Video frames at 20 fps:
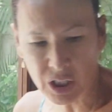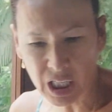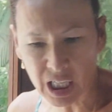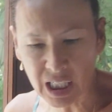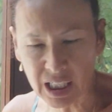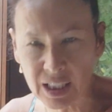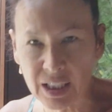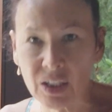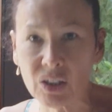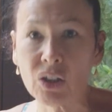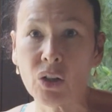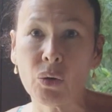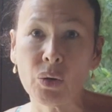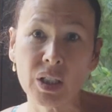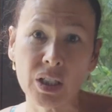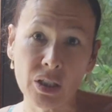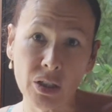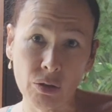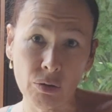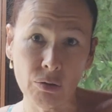things are
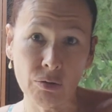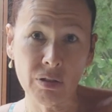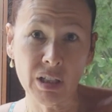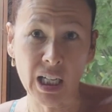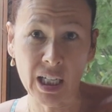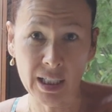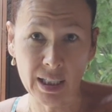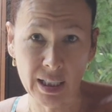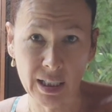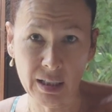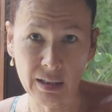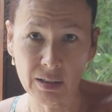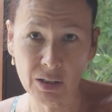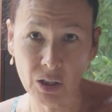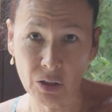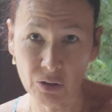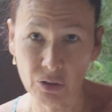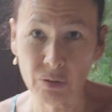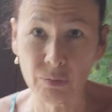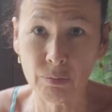going to test, you
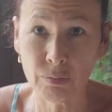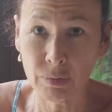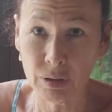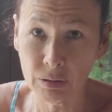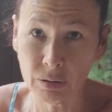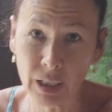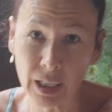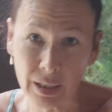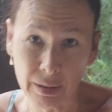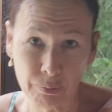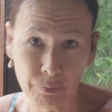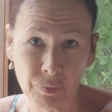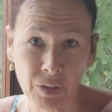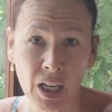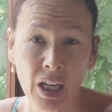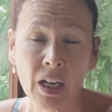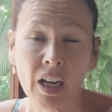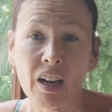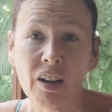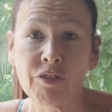know, um,
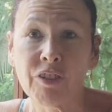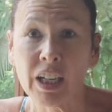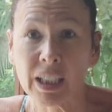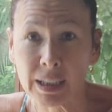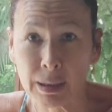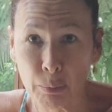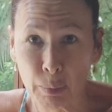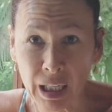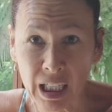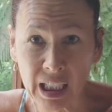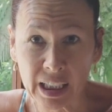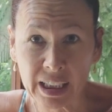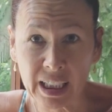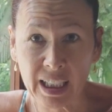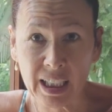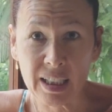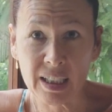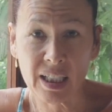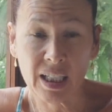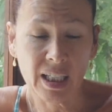affect the
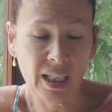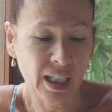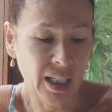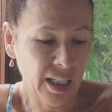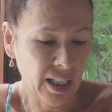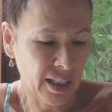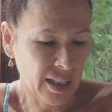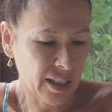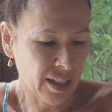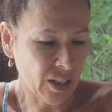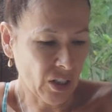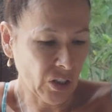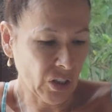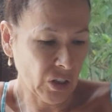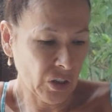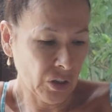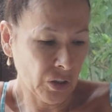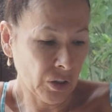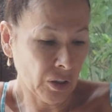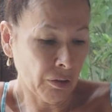market.
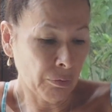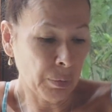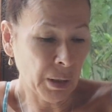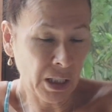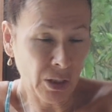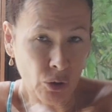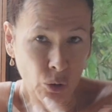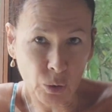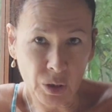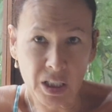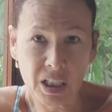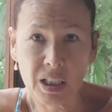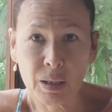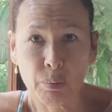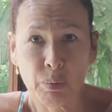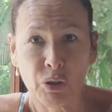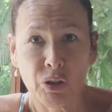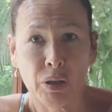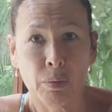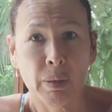So I've been talking to
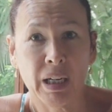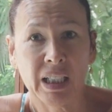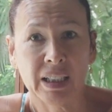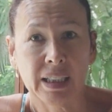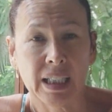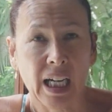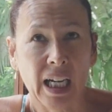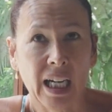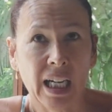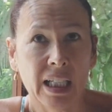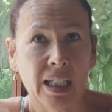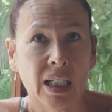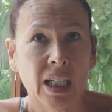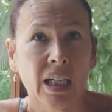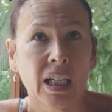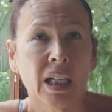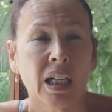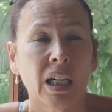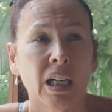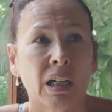Spirit about that.
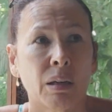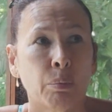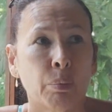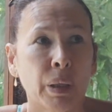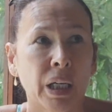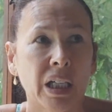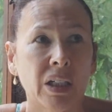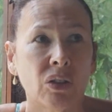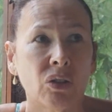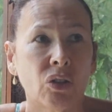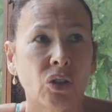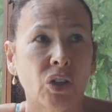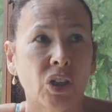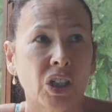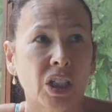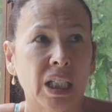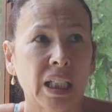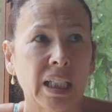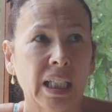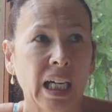But not
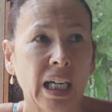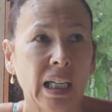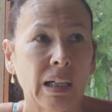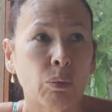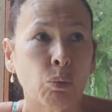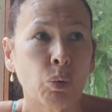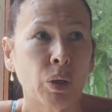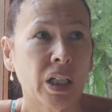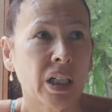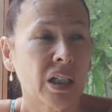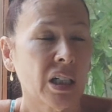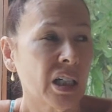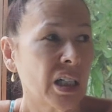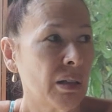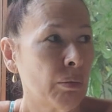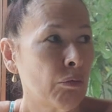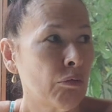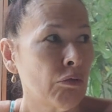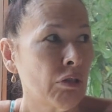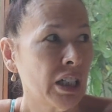only that, when
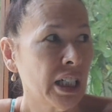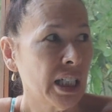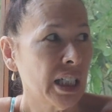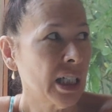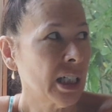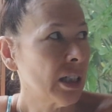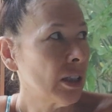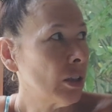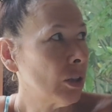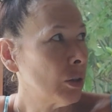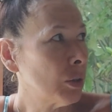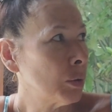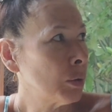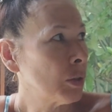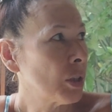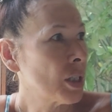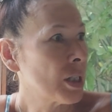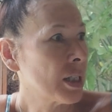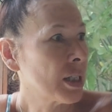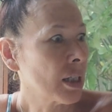I'm reading
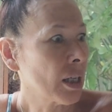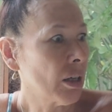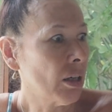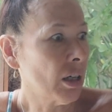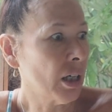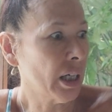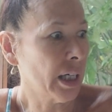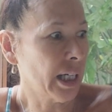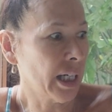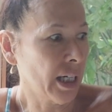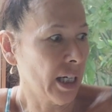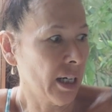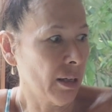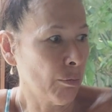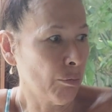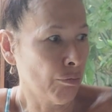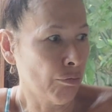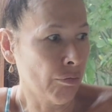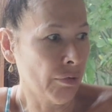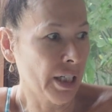alts, I
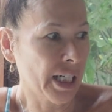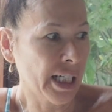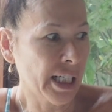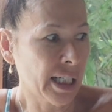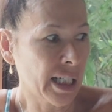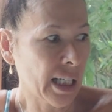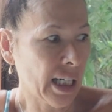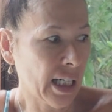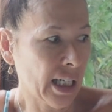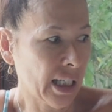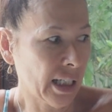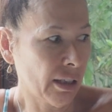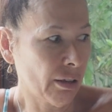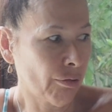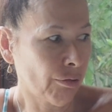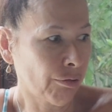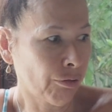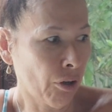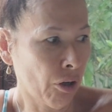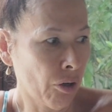am reading
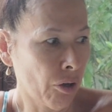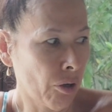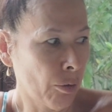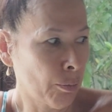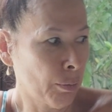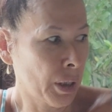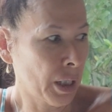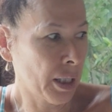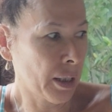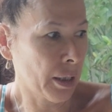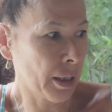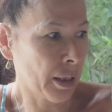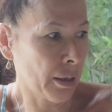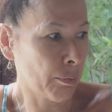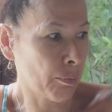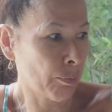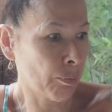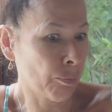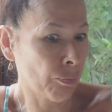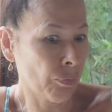from
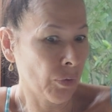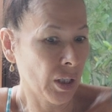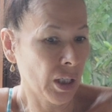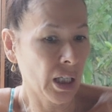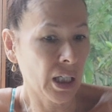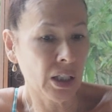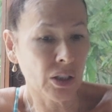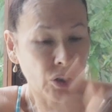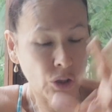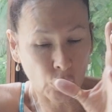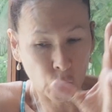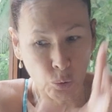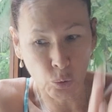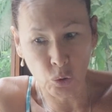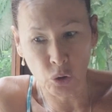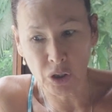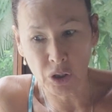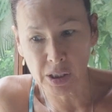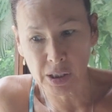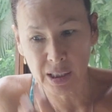um,
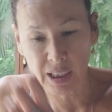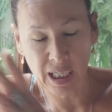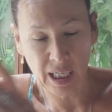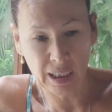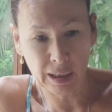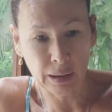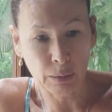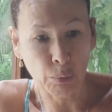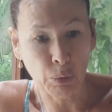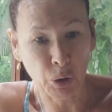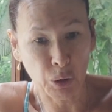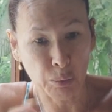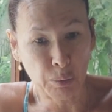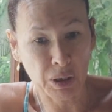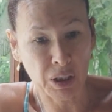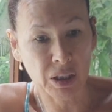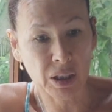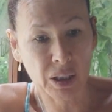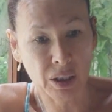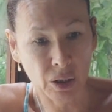interquarters at the
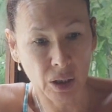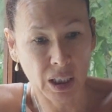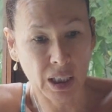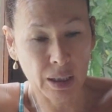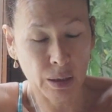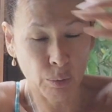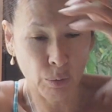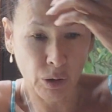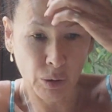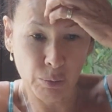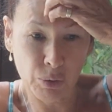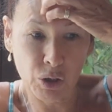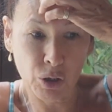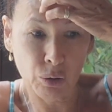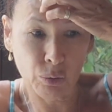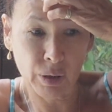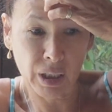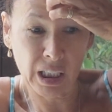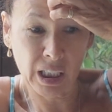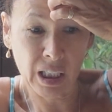moment. So that's what I'm
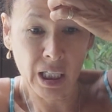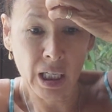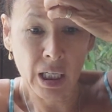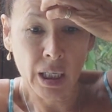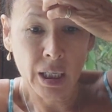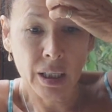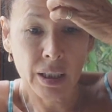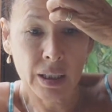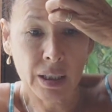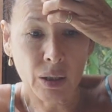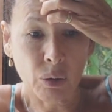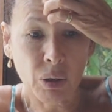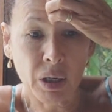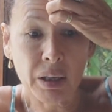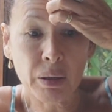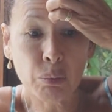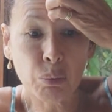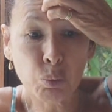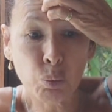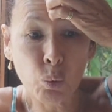doing. So
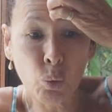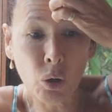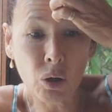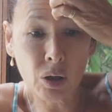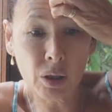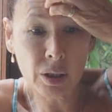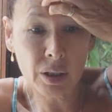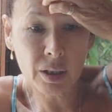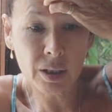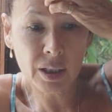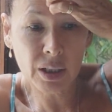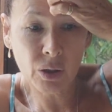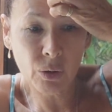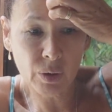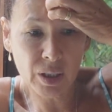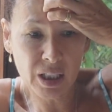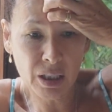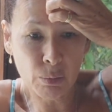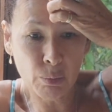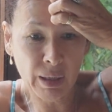I was
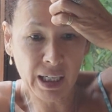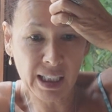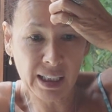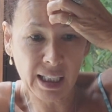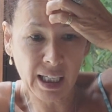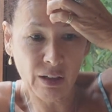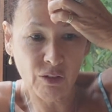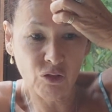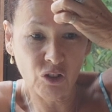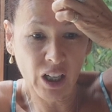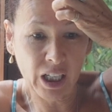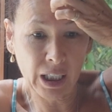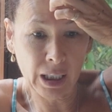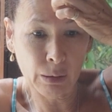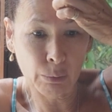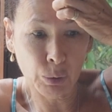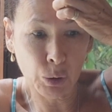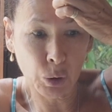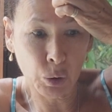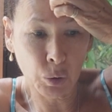going to make that
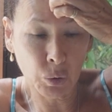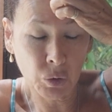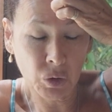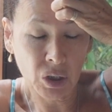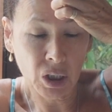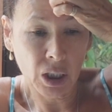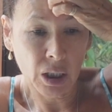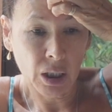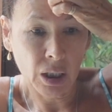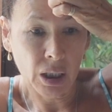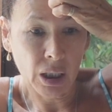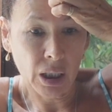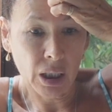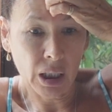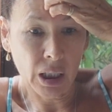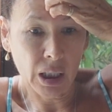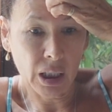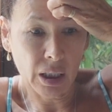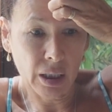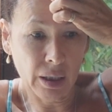available.
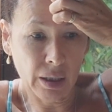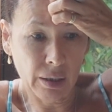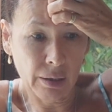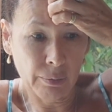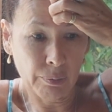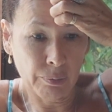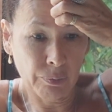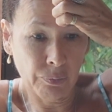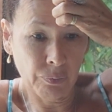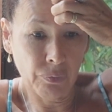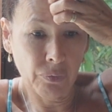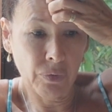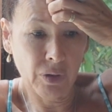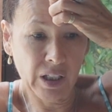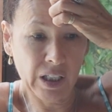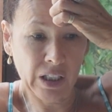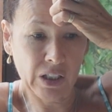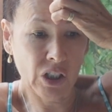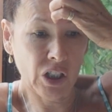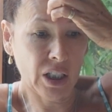Um,
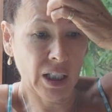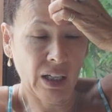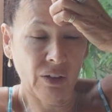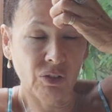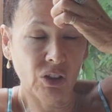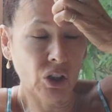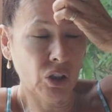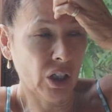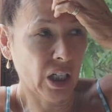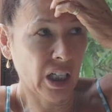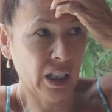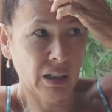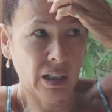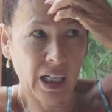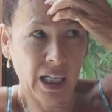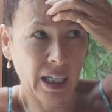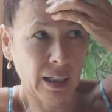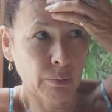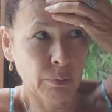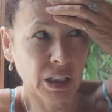I just haven't got it
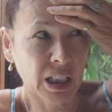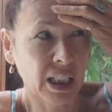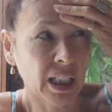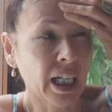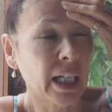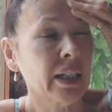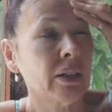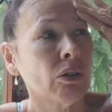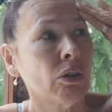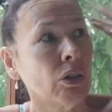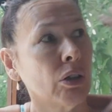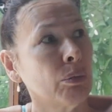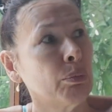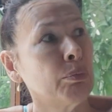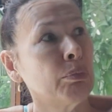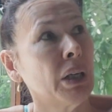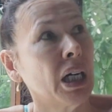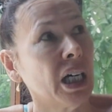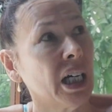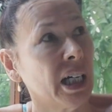happening yet
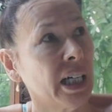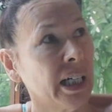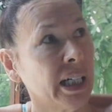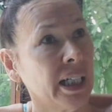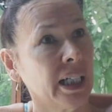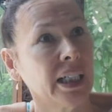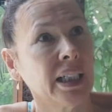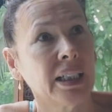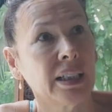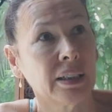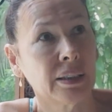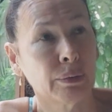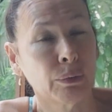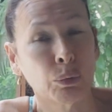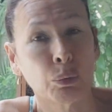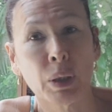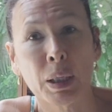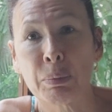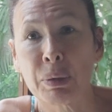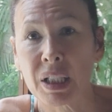on my
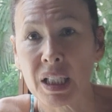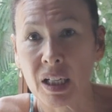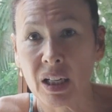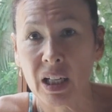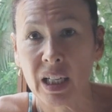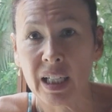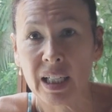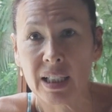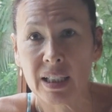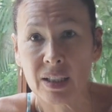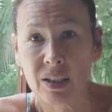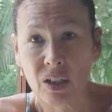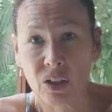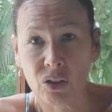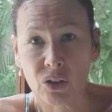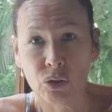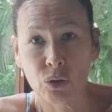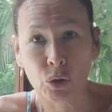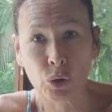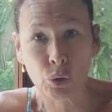website. So
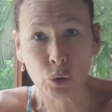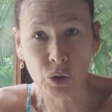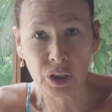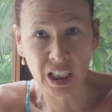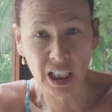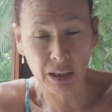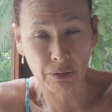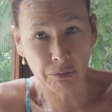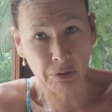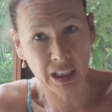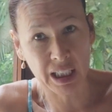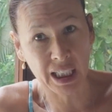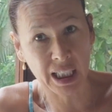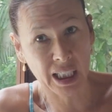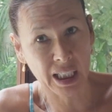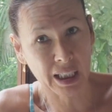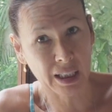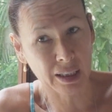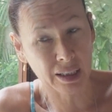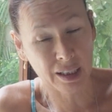you could get
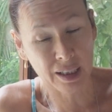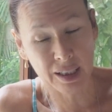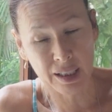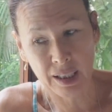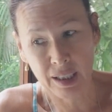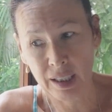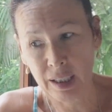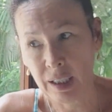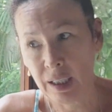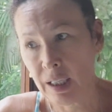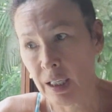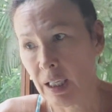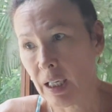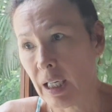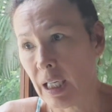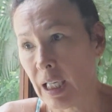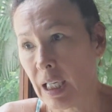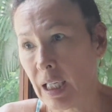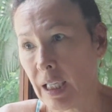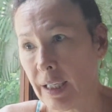readings
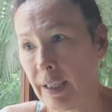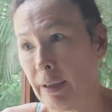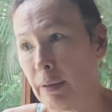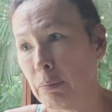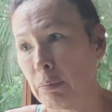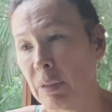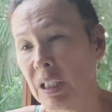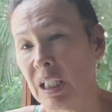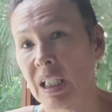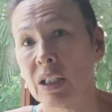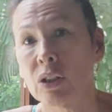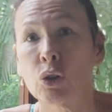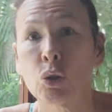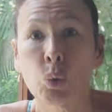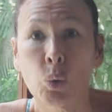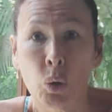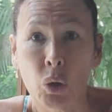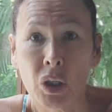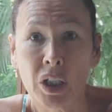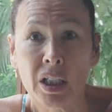um, in
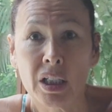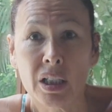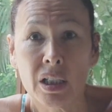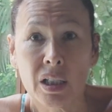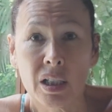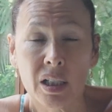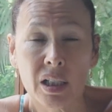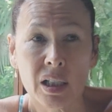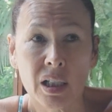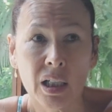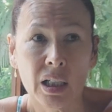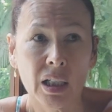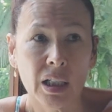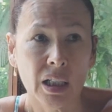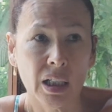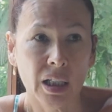quarters